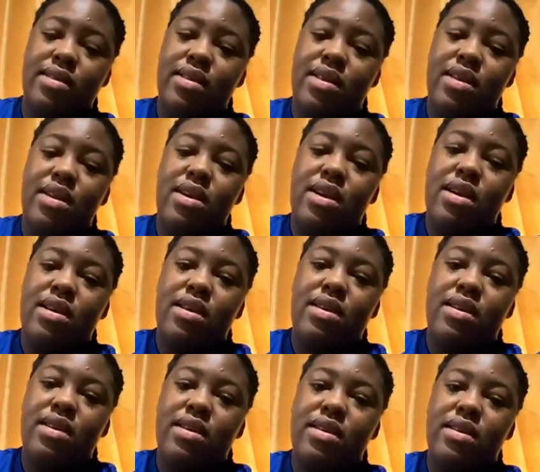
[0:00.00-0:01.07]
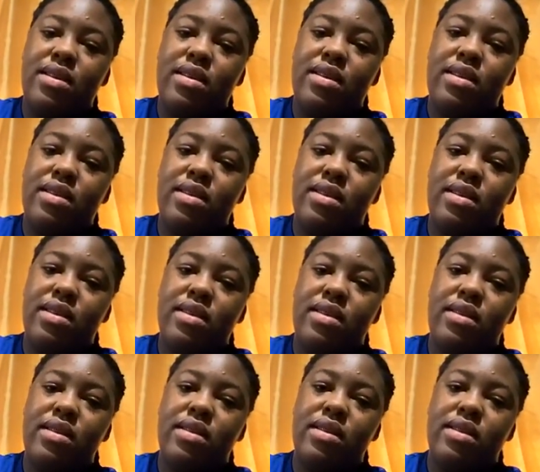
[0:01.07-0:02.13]

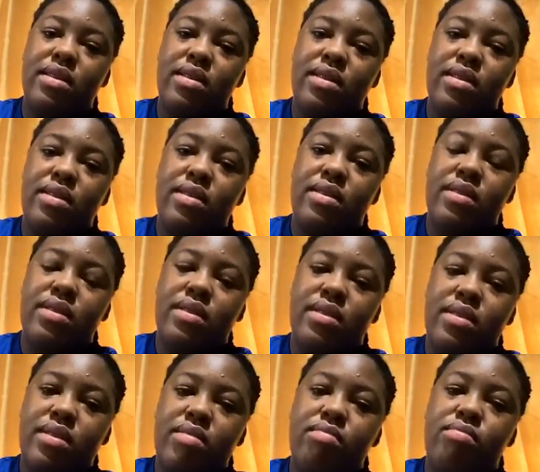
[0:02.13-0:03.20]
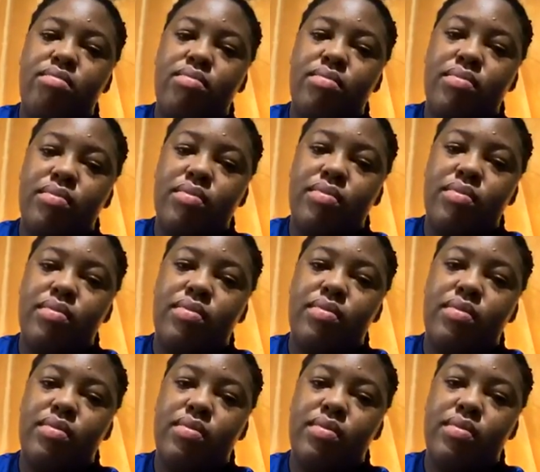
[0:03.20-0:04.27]

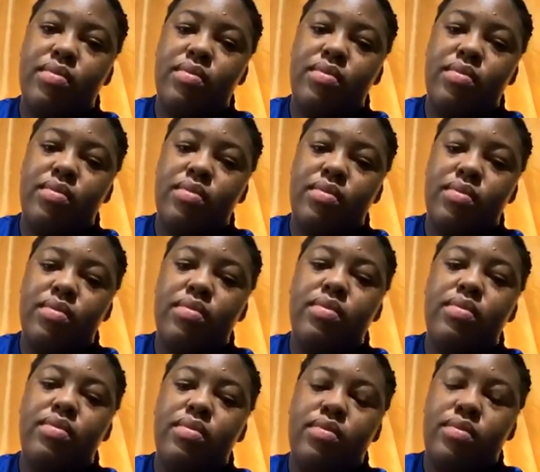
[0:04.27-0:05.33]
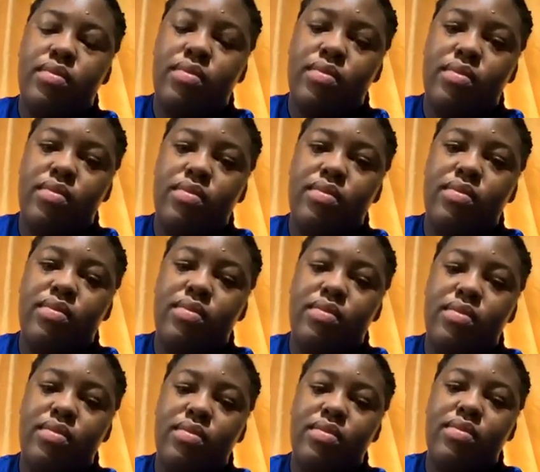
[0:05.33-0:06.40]

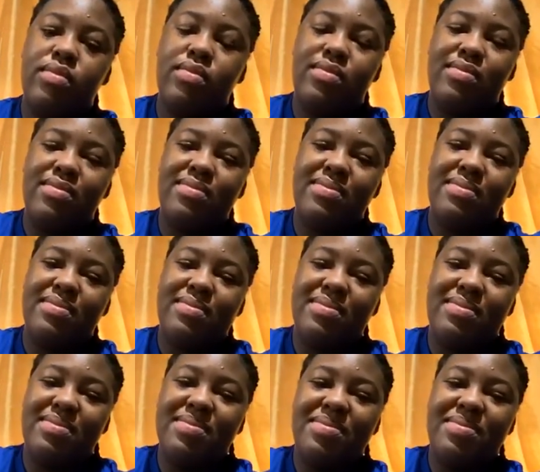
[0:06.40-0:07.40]
(silent)